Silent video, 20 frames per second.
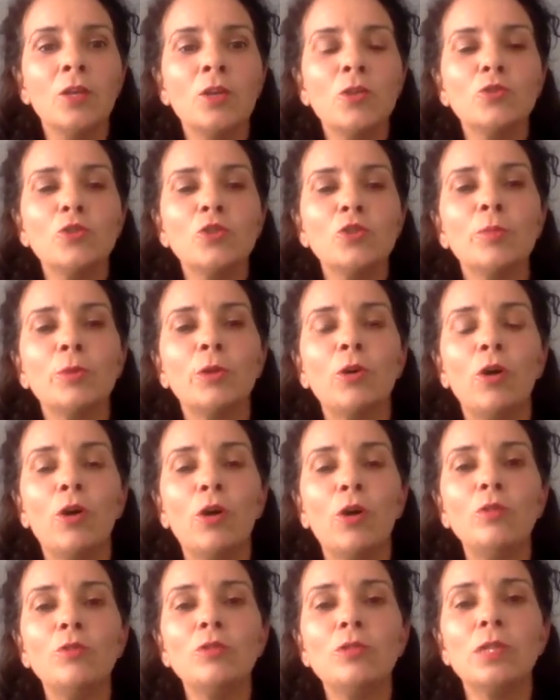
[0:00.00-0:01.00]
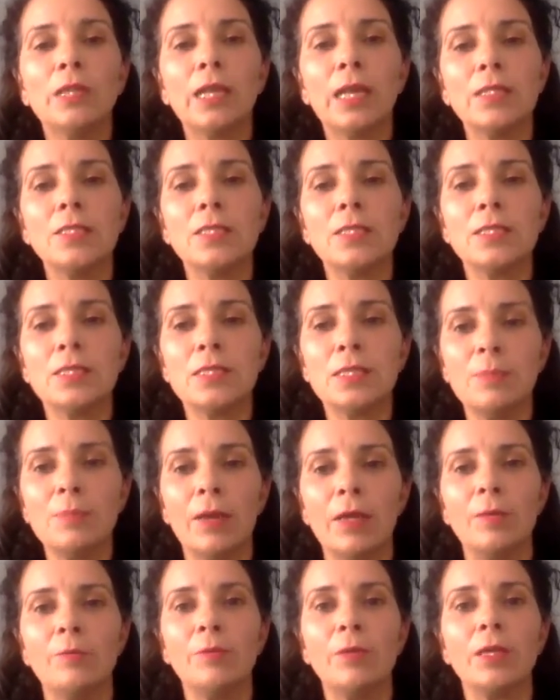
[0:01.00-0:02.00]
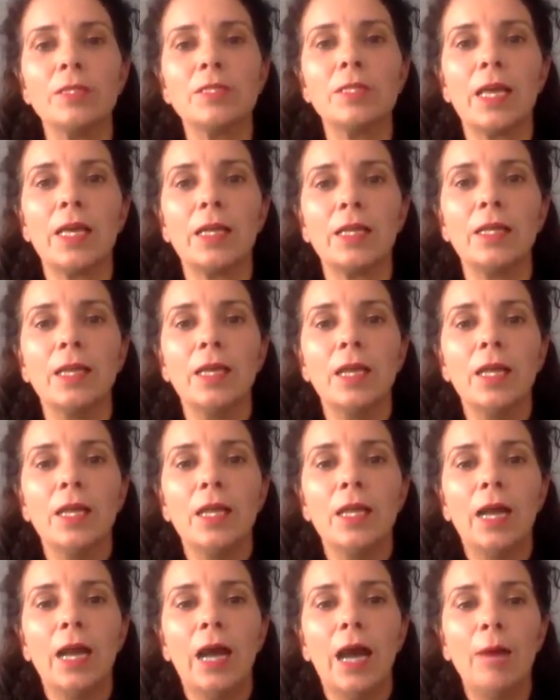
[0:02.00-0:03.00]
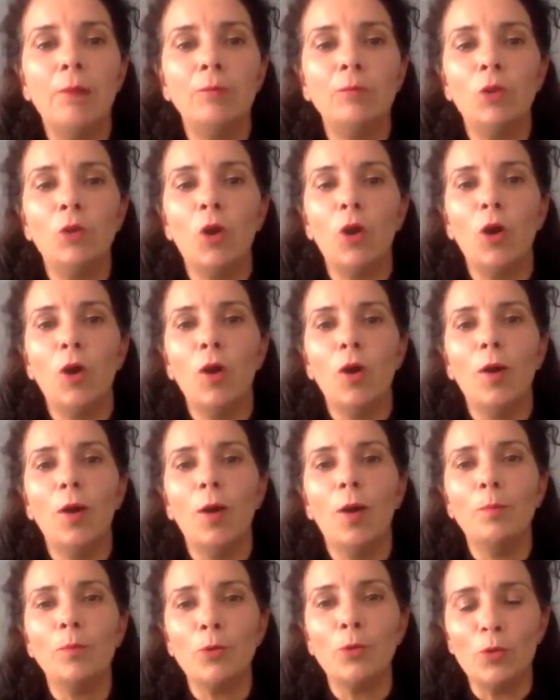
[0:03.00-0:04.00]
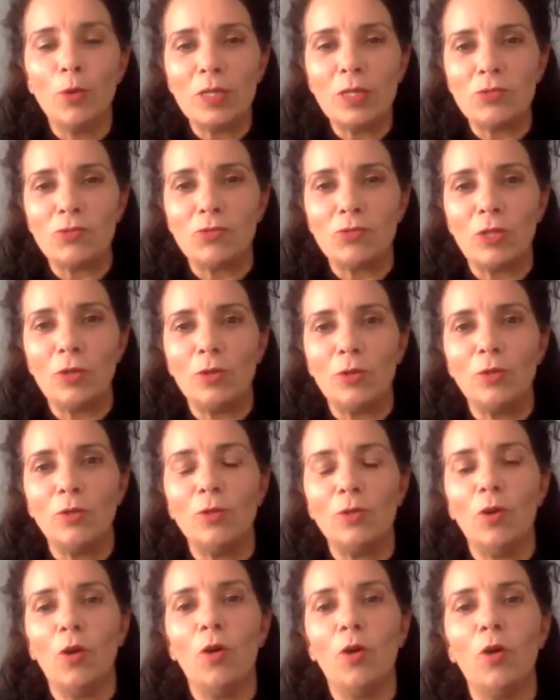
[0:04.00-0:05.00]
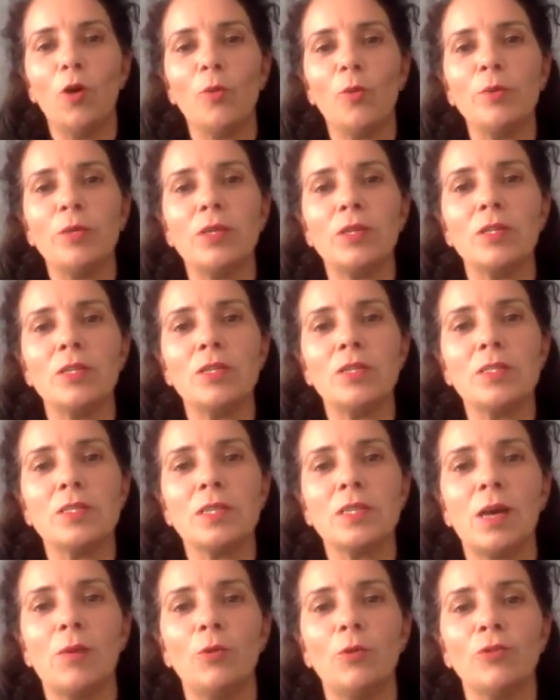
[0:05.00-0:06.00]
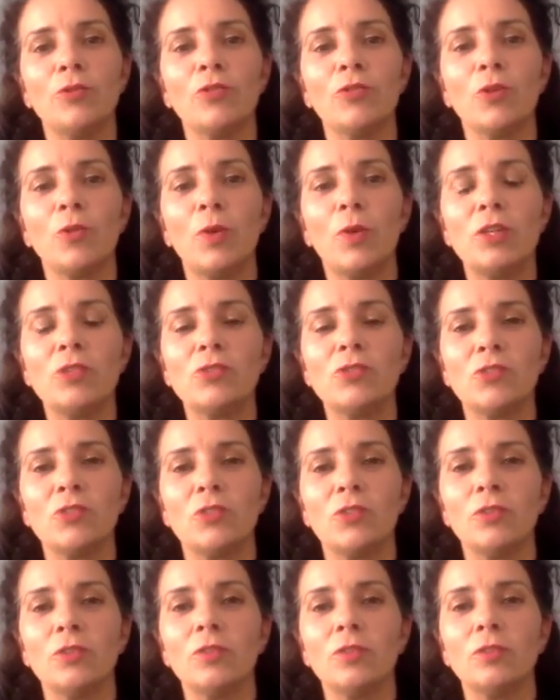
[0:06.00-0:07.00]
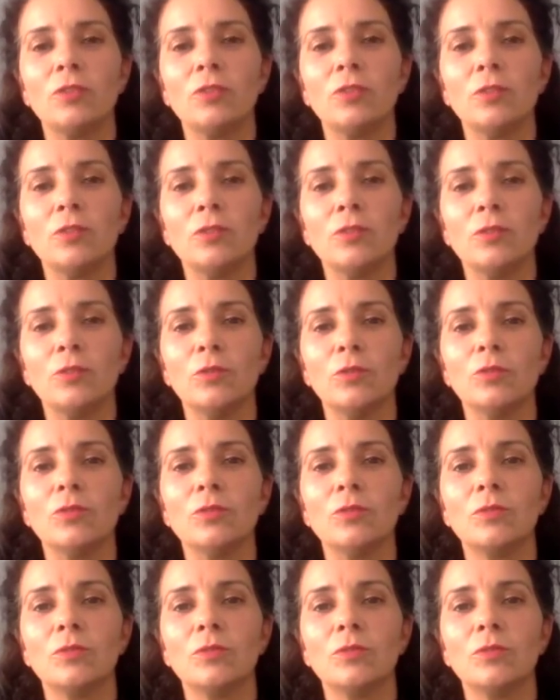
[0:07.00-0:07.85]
So to be called an anti-Semite because I am not pro-Israel, or because I want to question, you know,